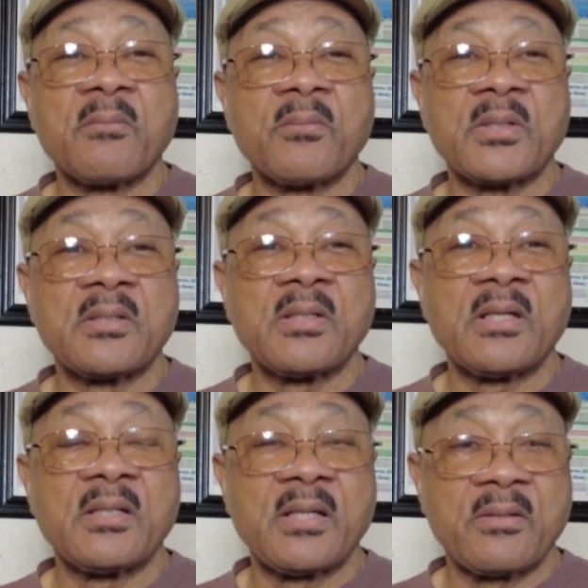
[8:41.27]
But I
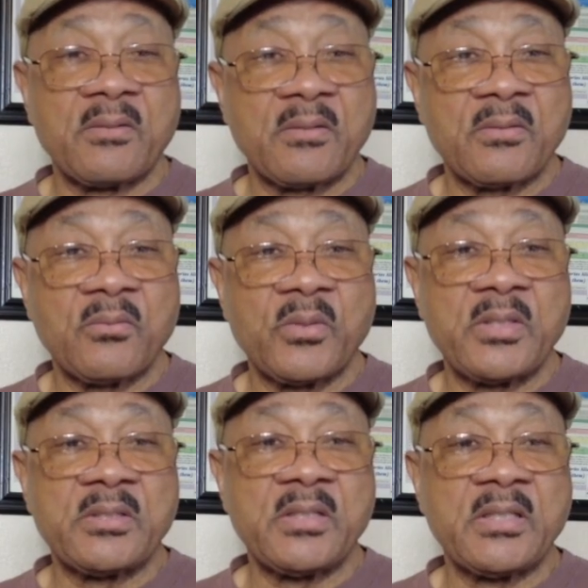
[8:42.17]
like her the way
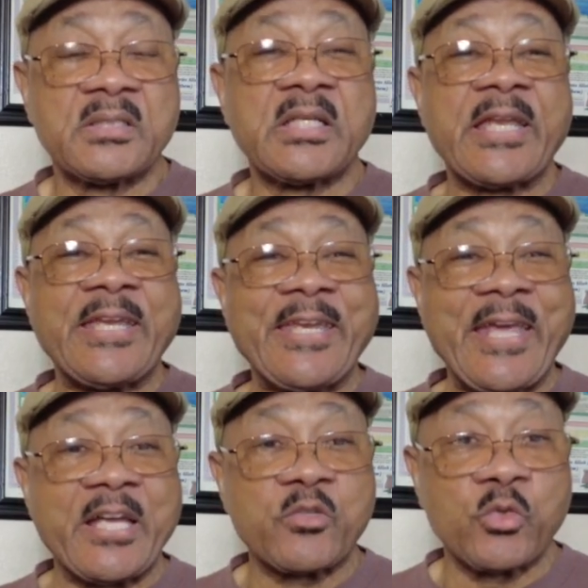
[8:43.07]
she is
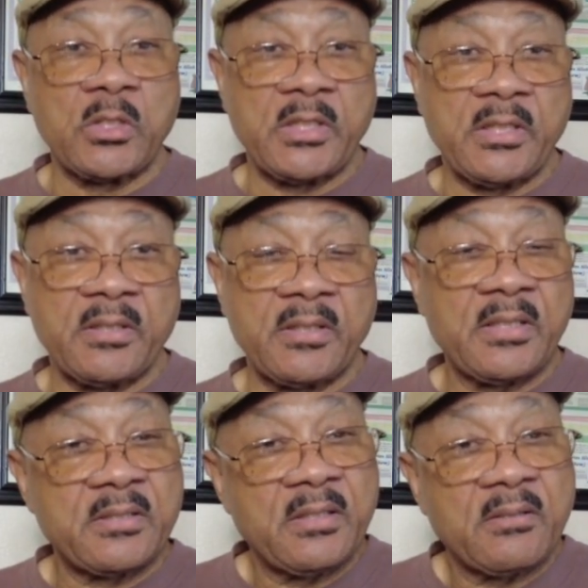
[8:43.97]
naturally. And I
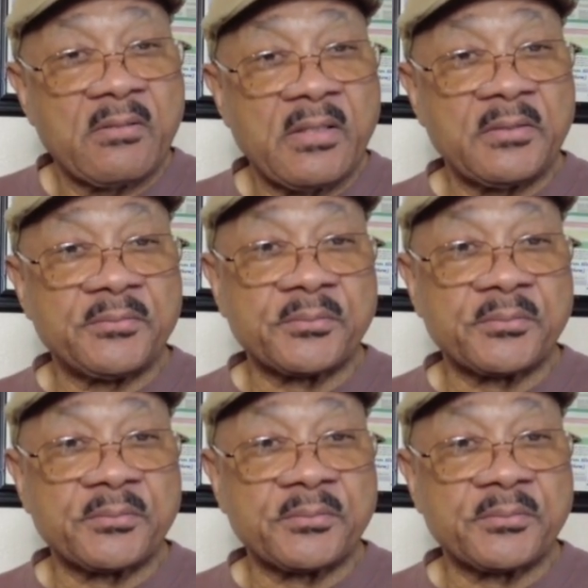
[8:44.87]
tell her that.